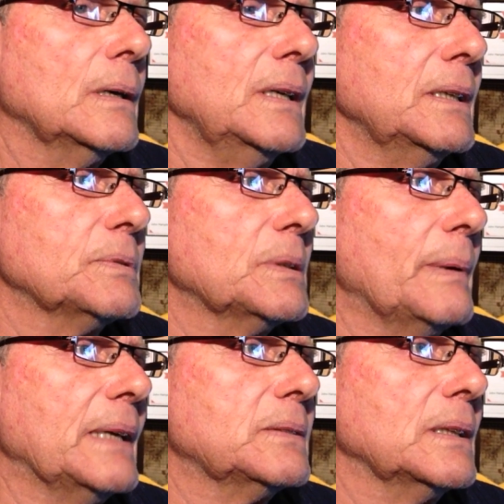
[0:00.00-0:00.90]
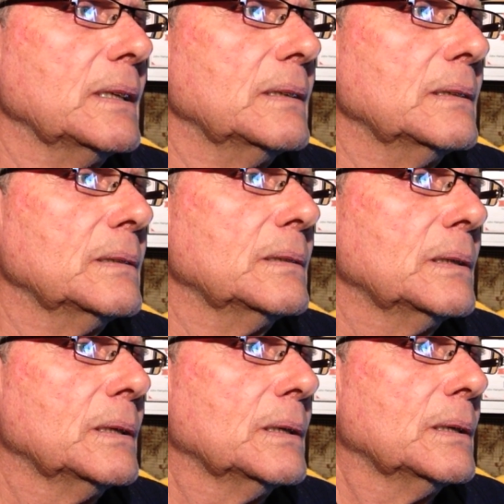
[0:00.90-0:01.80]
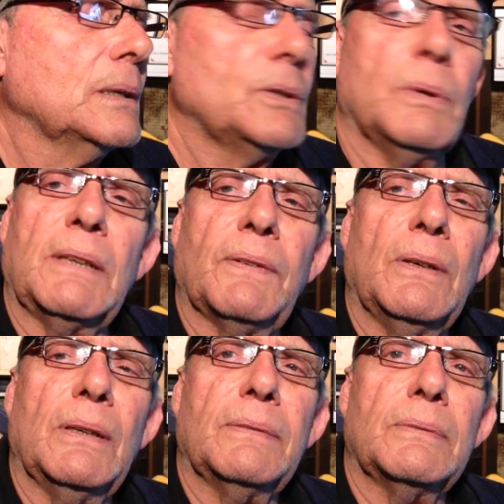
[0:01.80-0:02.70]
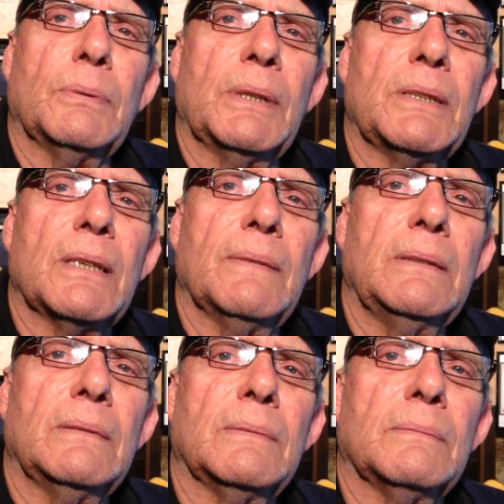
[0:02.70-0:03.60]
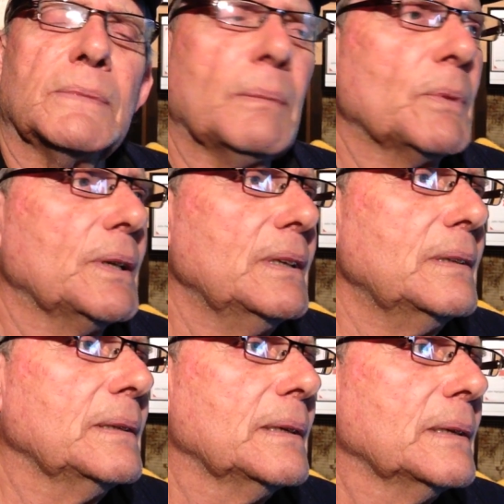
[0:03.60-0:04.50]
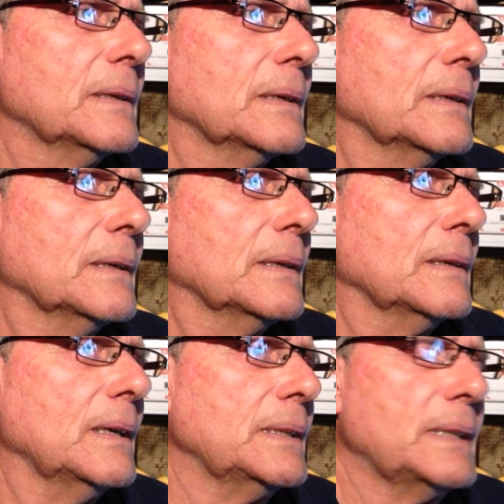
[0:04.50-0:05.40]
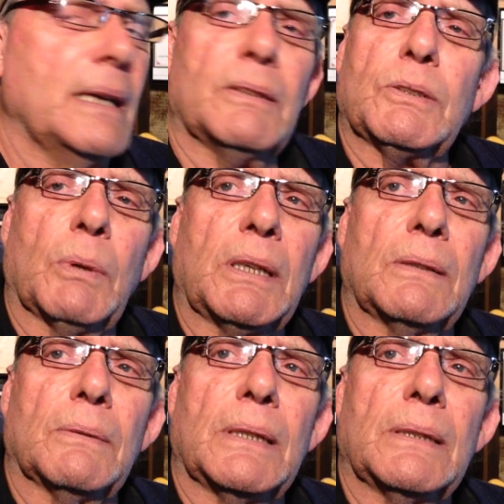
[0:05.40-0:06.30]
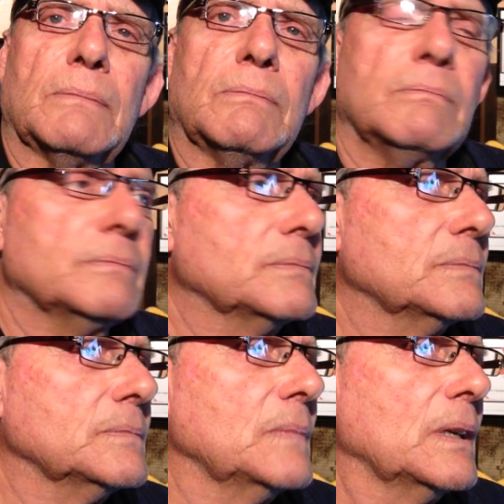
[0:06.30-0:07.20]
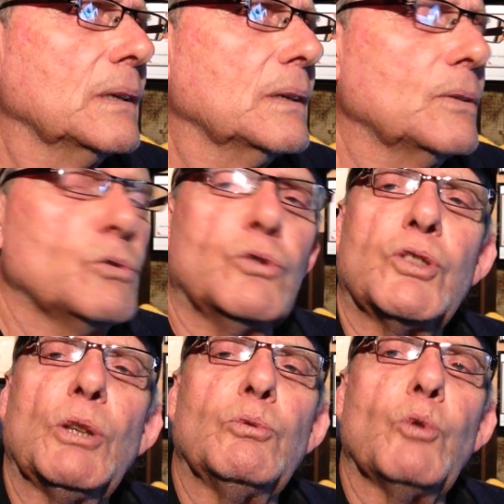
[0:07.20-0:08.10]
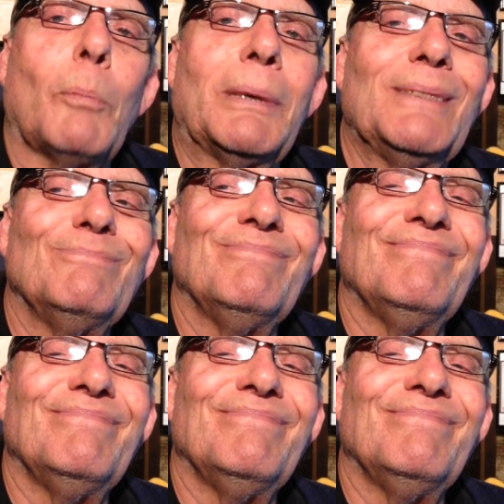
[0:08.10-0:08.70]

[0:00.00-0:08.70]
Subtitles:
I think it was about 25, 27, something like that. I think now it's 20 degrees and it's still dropping.